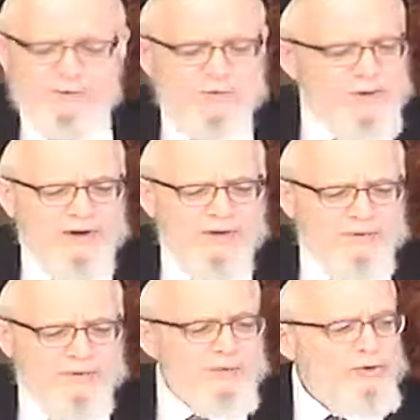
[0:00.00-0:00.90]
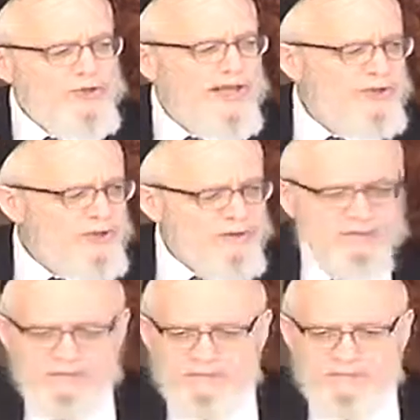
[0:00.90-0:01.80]
was aware of the rejection
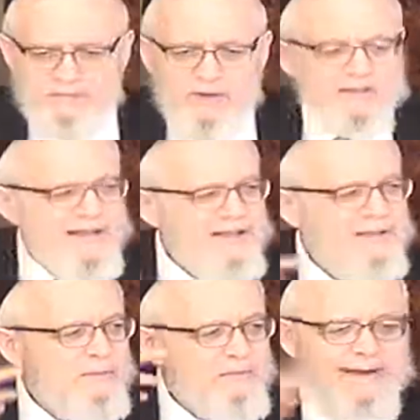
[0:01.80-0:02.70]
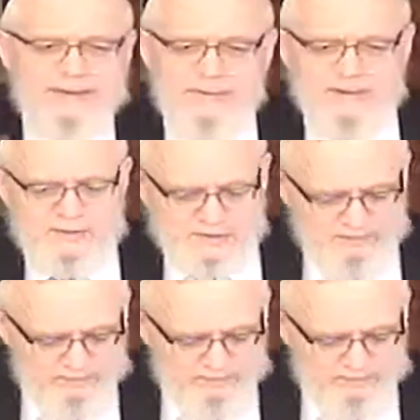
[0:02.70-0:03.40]
of the concept of monotheism.